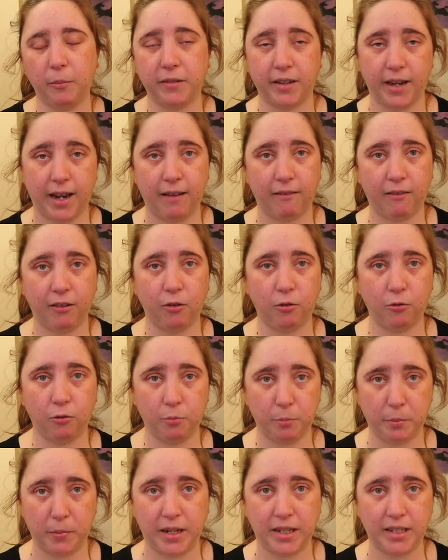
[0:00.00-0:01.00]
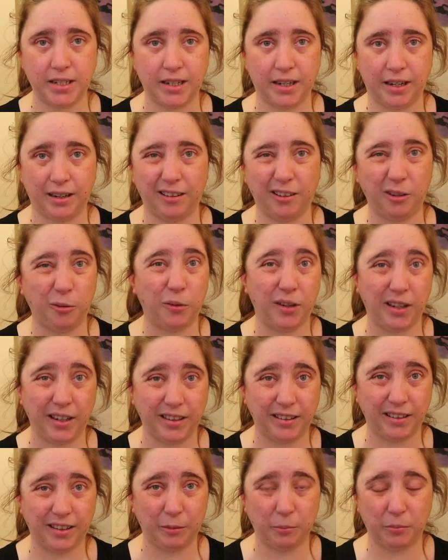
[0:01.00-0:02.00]
dairy or meat in it, I will
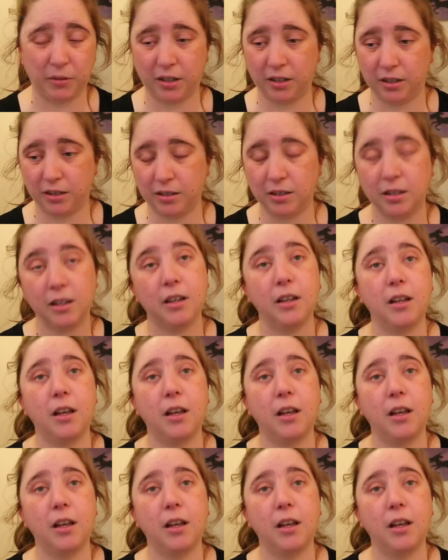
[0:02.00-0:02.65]
eat it because